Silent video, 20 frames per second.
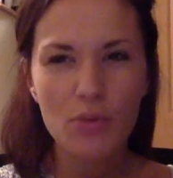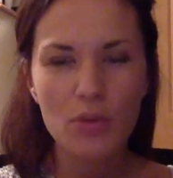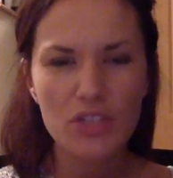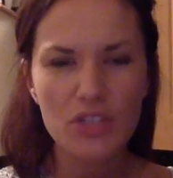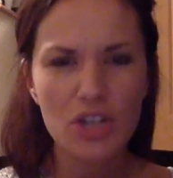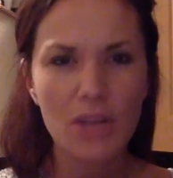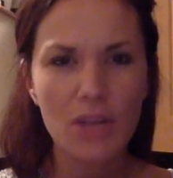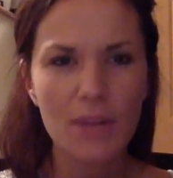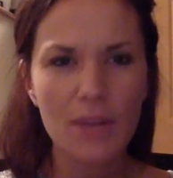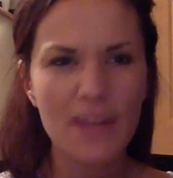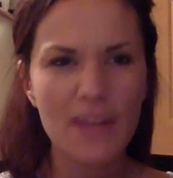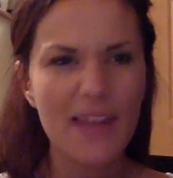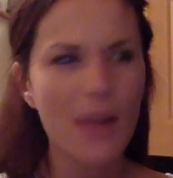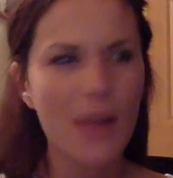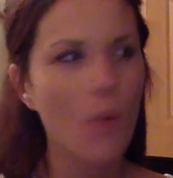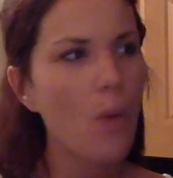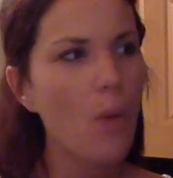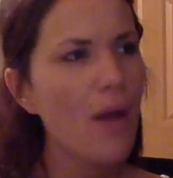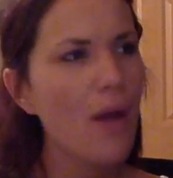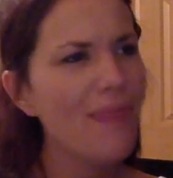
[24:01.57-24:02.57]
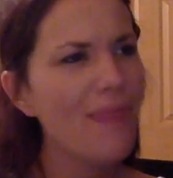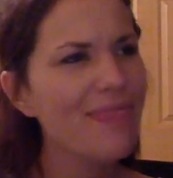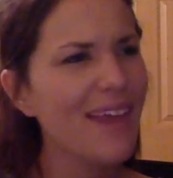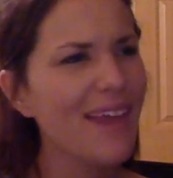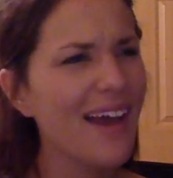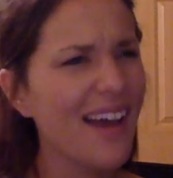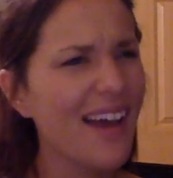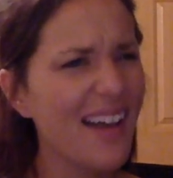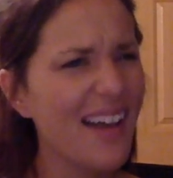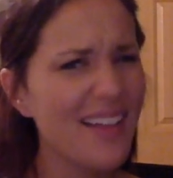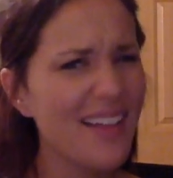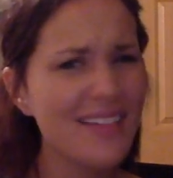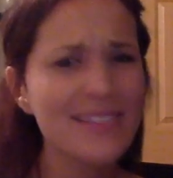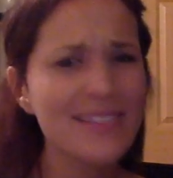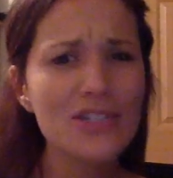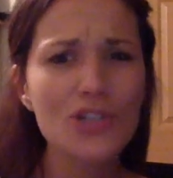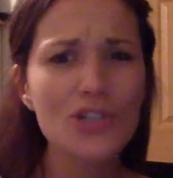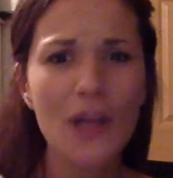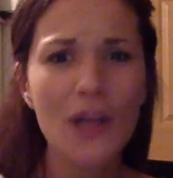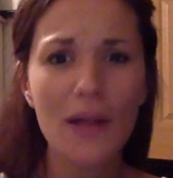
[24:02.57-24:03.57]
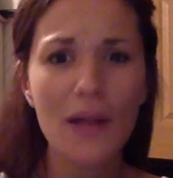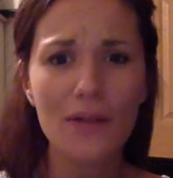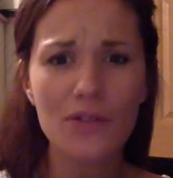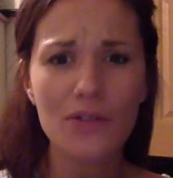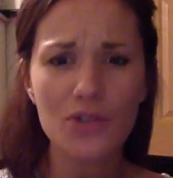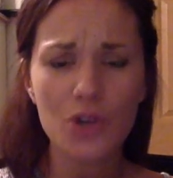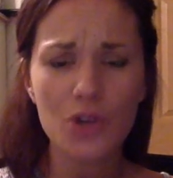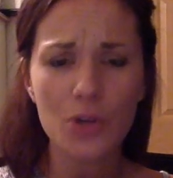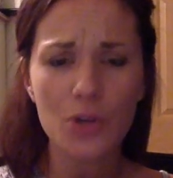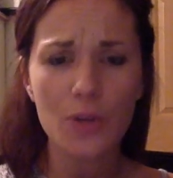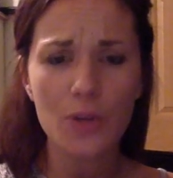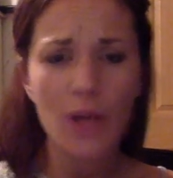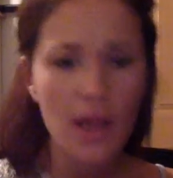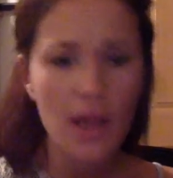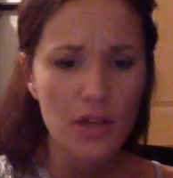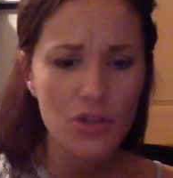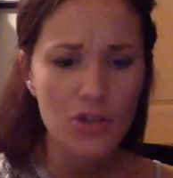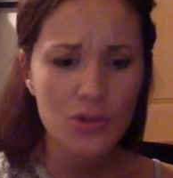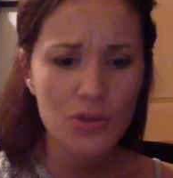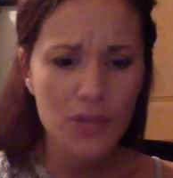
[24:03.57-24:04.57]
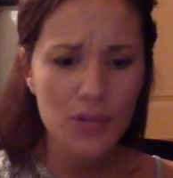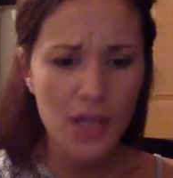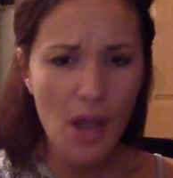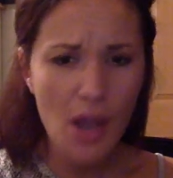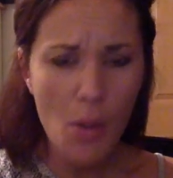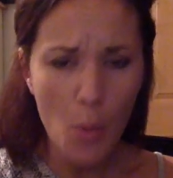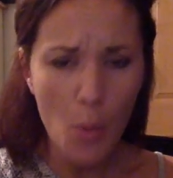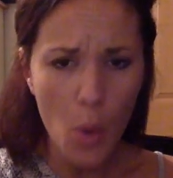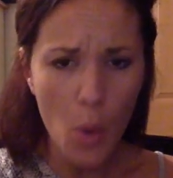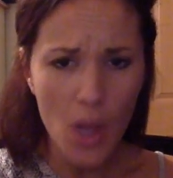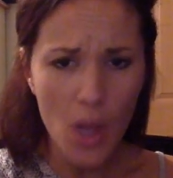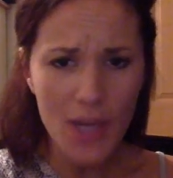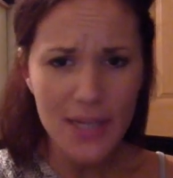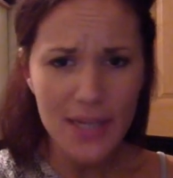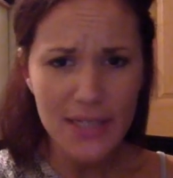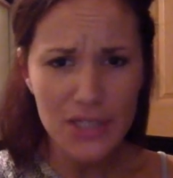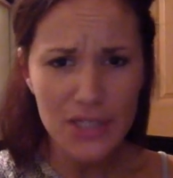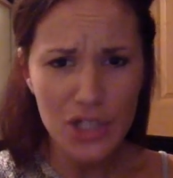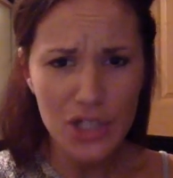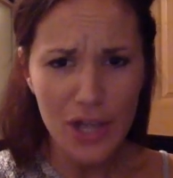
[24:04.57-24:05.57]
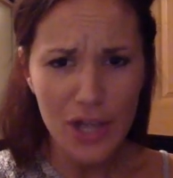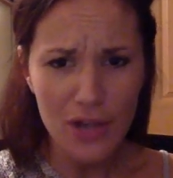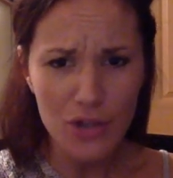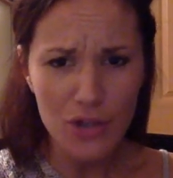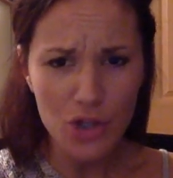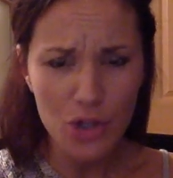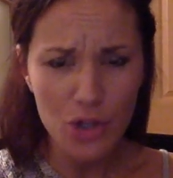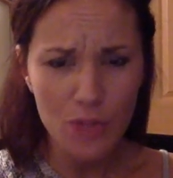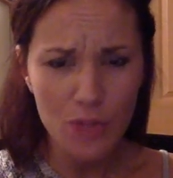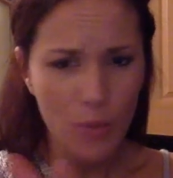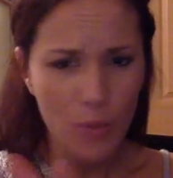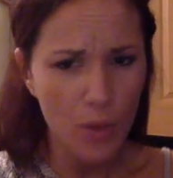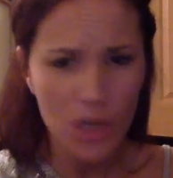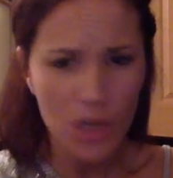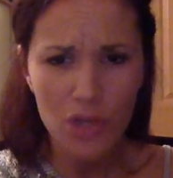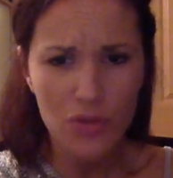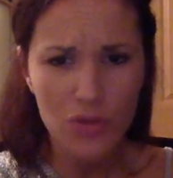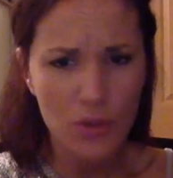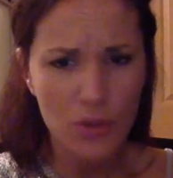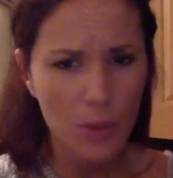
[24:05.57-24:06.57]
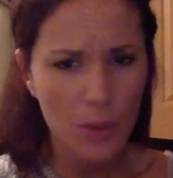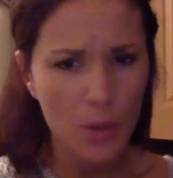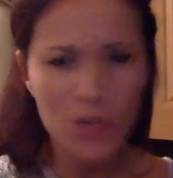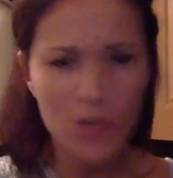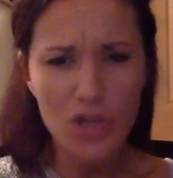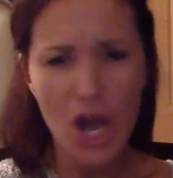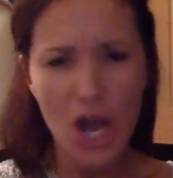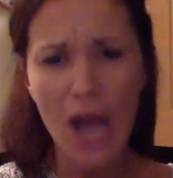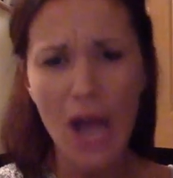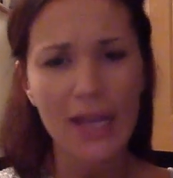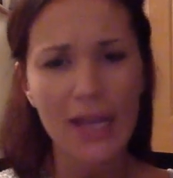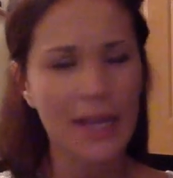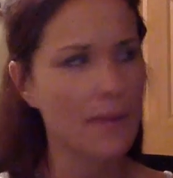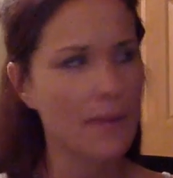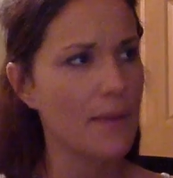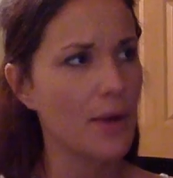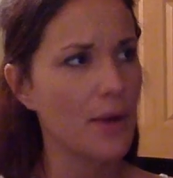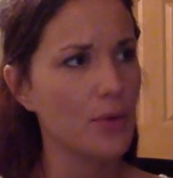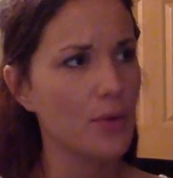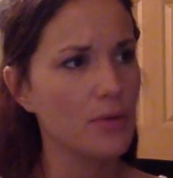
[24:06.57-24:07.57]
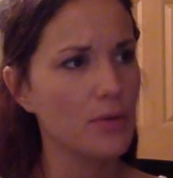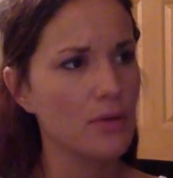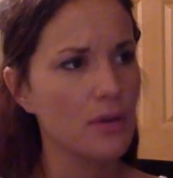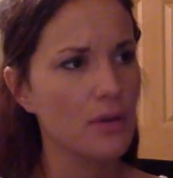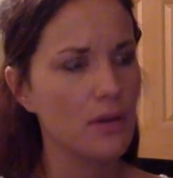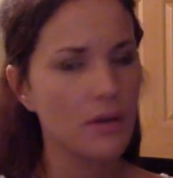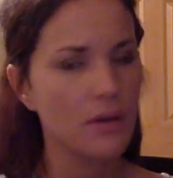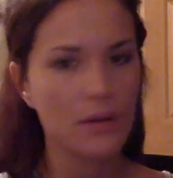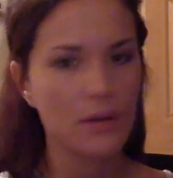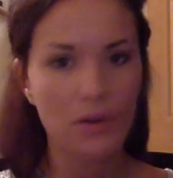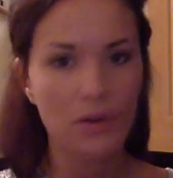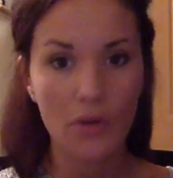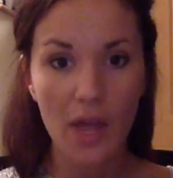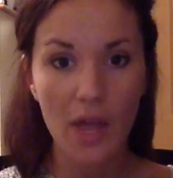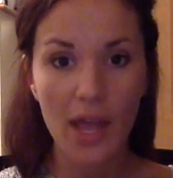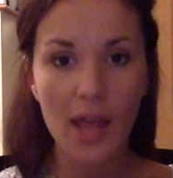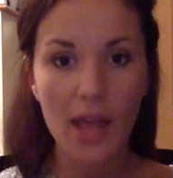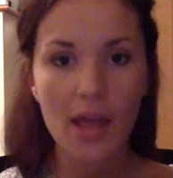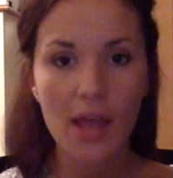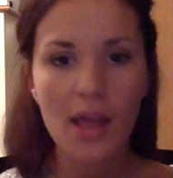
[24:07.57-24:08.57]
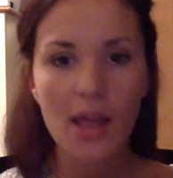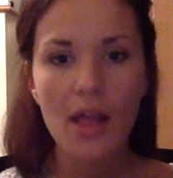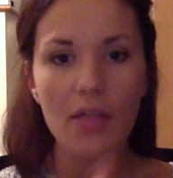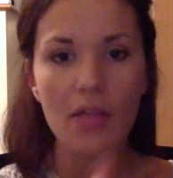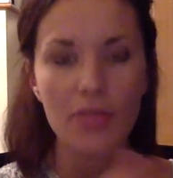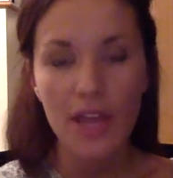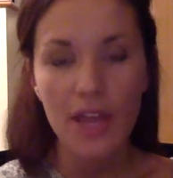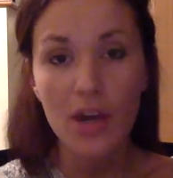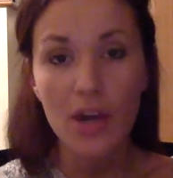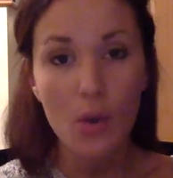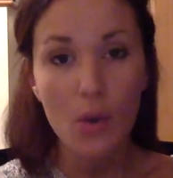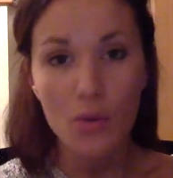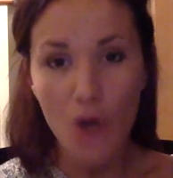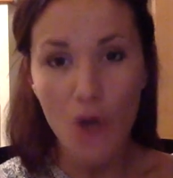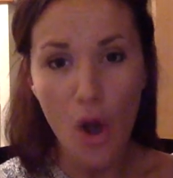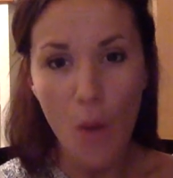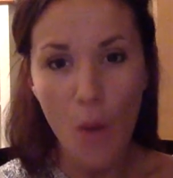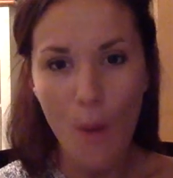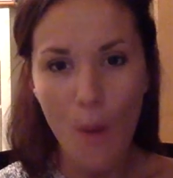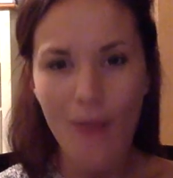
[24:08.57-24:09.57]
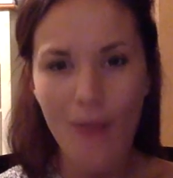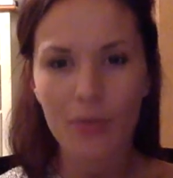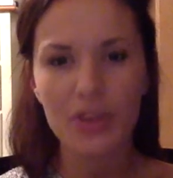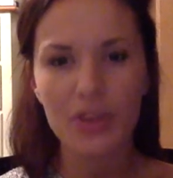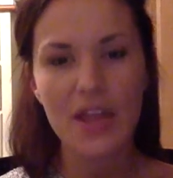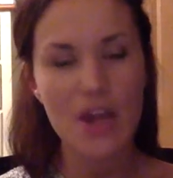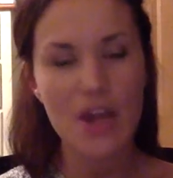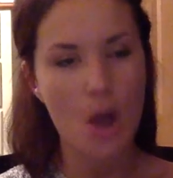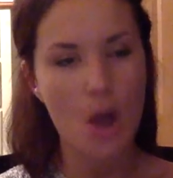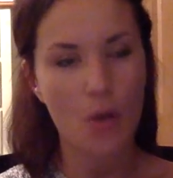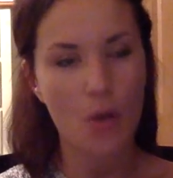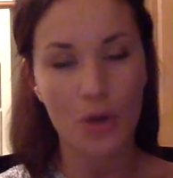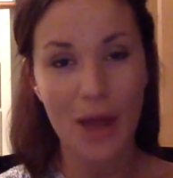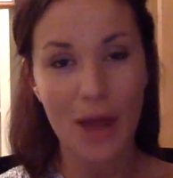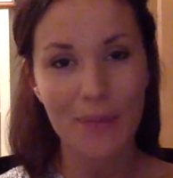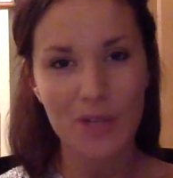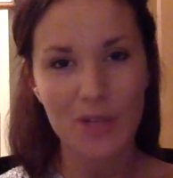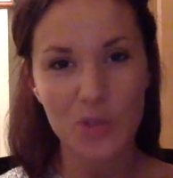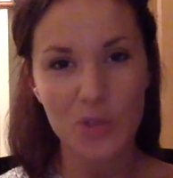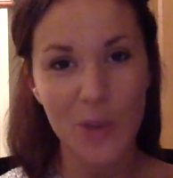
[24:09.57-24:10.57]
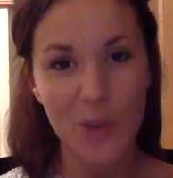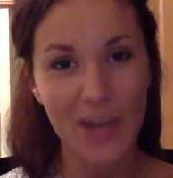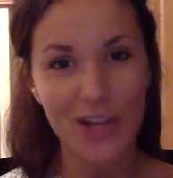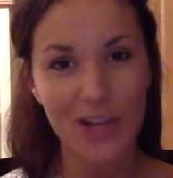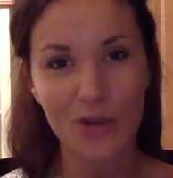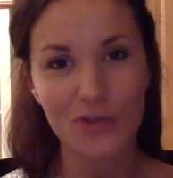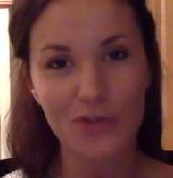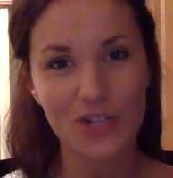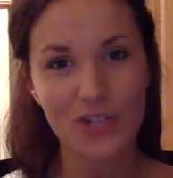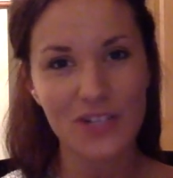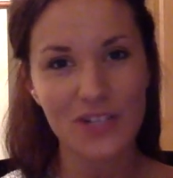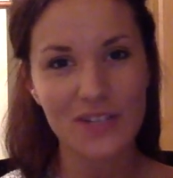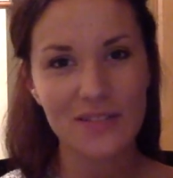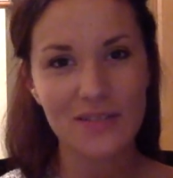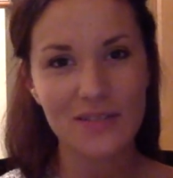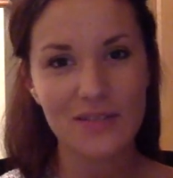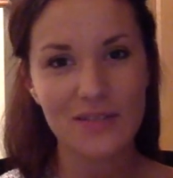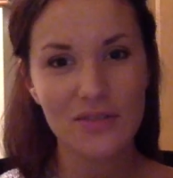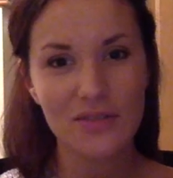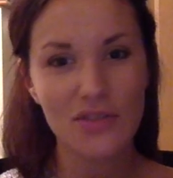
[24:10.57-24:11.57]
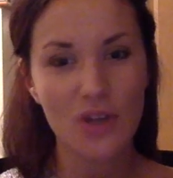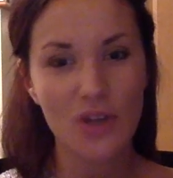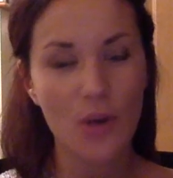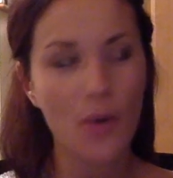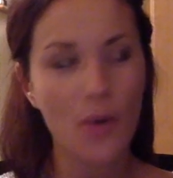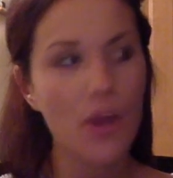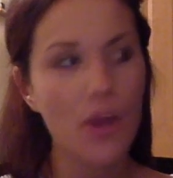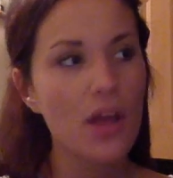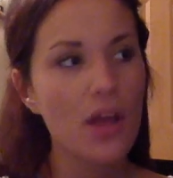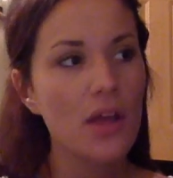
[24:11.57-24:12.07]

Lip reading: will start being like, what the hell is a challenge group? Julia, what is a challenge group? What are you doing? What are you talking about? Okay? They don't know. Why would they know? They're not Beachbody coaches. So